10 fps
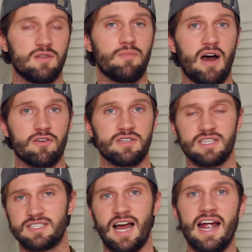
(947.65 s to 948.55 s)
modern
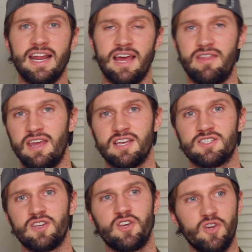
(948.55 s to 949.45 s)
society, I think,
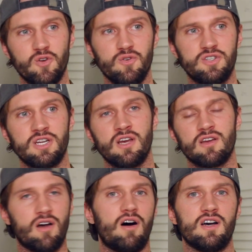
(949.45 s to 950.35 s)
is a huge
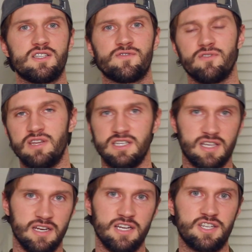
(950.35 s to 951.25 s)
cause for these
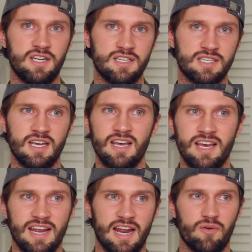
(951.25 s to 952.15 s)
conditions.
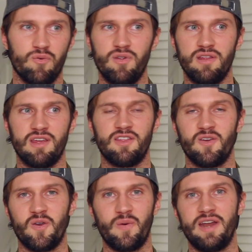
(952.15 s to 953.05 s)
And I really think
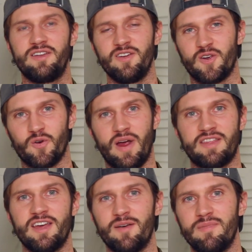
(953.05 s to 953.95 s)
the only way to
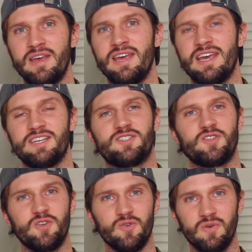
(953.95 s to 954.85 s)
correct them is
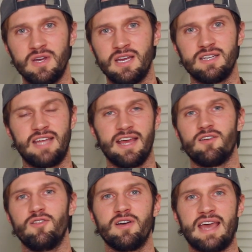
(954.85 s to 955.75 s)
to take
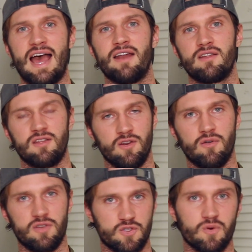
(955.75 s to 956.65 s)
a look at, you
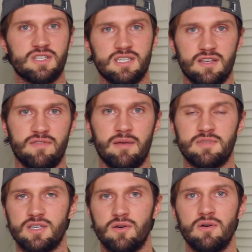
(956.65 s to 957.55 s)
know, the sources of them.
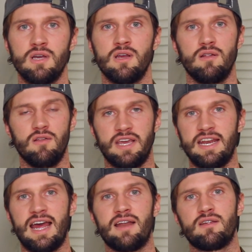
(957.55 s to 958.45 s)
So
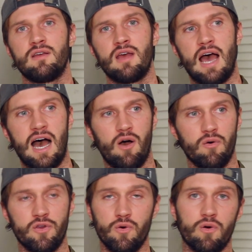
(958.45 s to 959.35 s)
looking at
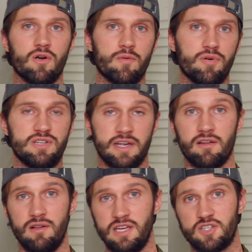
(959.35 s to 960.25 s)
how you're
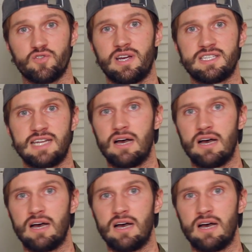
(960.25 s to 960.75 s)
particularly stressed